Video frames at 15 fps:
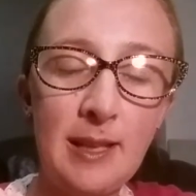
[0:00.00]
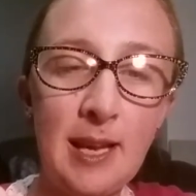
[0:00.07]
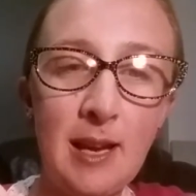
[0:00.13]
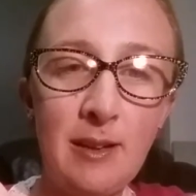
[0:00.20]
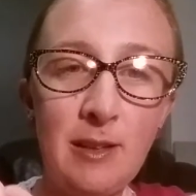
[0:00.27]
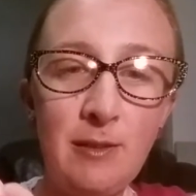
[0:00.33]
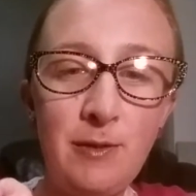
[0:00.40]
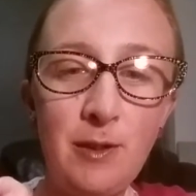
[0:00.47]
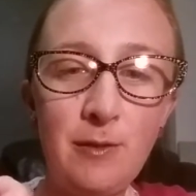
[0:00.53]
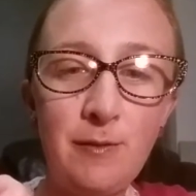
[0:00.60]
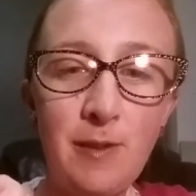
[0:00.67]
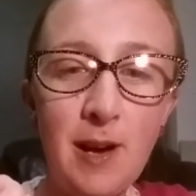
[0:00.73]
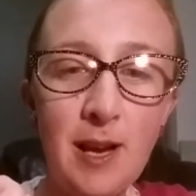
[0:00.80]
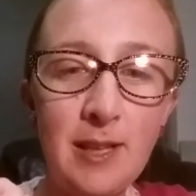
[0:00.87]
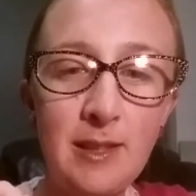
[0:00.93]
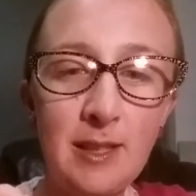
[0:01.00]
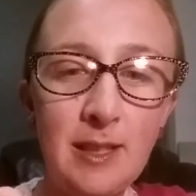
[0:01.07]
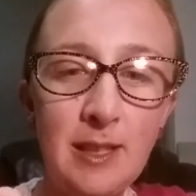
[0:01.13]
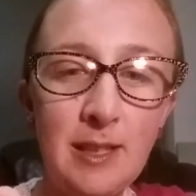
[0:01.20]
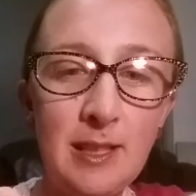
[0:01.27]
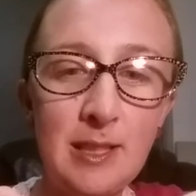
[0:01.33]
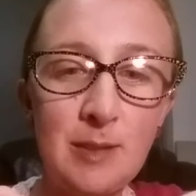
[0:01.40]
Now, if you find that
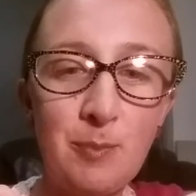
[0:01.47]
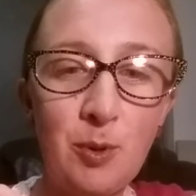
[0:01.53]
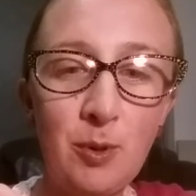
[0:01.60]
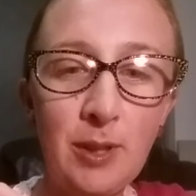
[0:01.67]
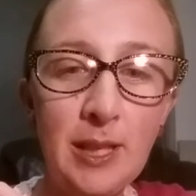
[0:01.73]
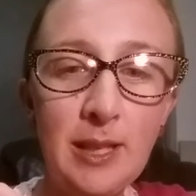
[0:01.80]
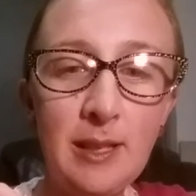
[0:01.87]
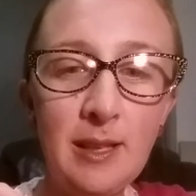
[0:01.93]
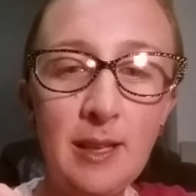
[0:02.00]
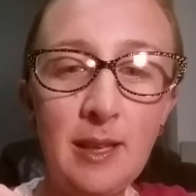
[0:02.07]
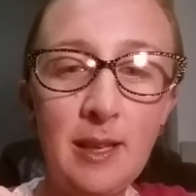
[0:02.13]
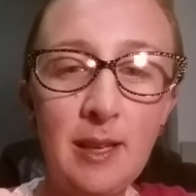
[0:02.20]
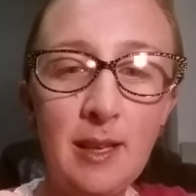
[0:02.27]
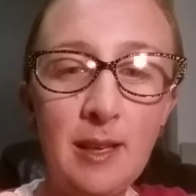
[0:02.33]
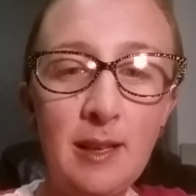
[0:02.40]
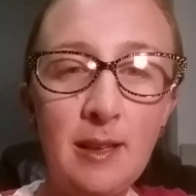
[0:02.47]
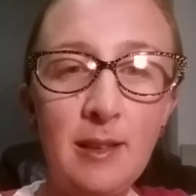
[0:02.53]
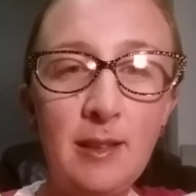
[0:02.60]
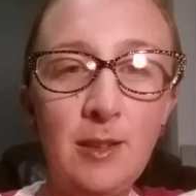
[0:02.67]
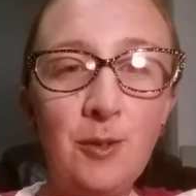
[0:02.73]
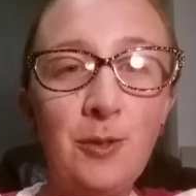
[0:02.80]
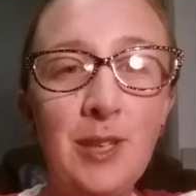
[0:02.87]
it is pulling,
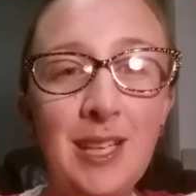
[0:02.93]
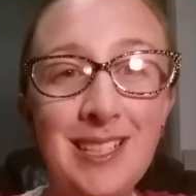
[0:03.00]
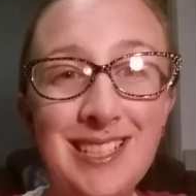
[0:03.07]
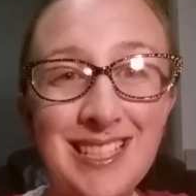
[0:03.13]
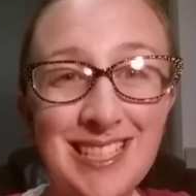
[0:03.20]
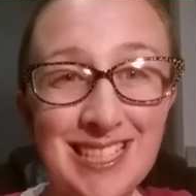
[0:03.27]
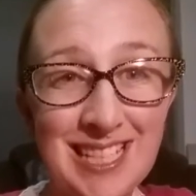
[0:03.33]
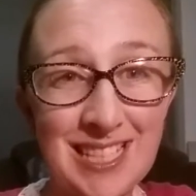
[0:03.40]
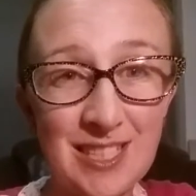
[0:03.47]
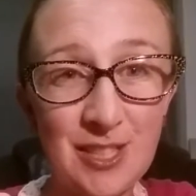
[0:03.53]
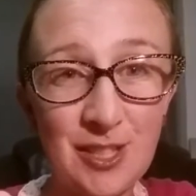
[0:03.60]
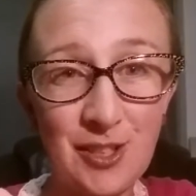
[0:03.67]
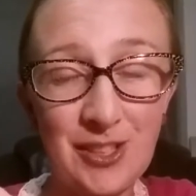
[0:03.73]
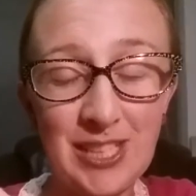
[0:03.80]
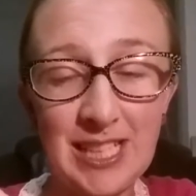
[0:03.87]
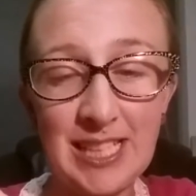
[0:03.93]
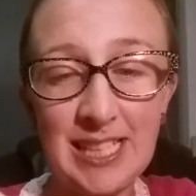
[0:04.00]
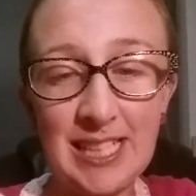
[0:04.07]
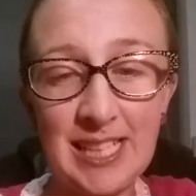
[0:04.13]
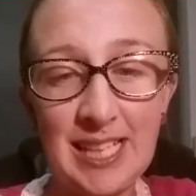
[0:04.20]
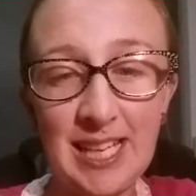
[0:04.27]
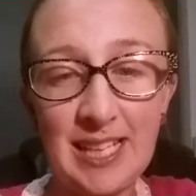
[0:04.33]
you'll need to start soaking
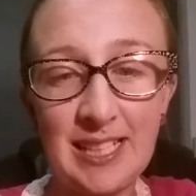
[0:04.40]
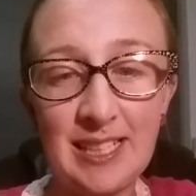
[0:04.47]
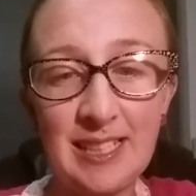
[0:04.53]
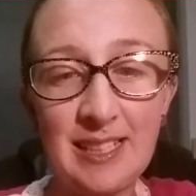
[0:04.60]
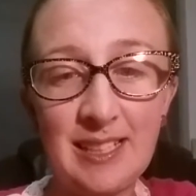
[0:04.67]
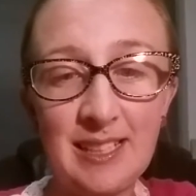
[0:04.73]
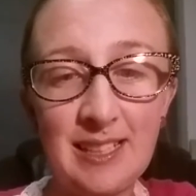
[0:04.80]
it again.